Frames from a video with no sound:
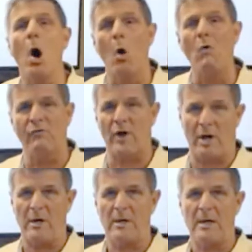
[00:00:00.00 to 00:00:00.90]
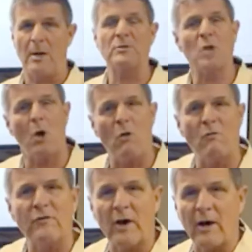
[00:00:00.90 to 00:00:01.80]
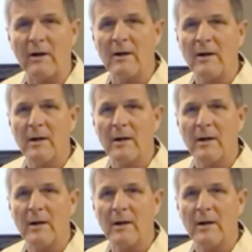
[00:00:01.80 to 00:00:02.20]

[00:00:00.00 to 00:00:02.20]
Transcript: over. It was over.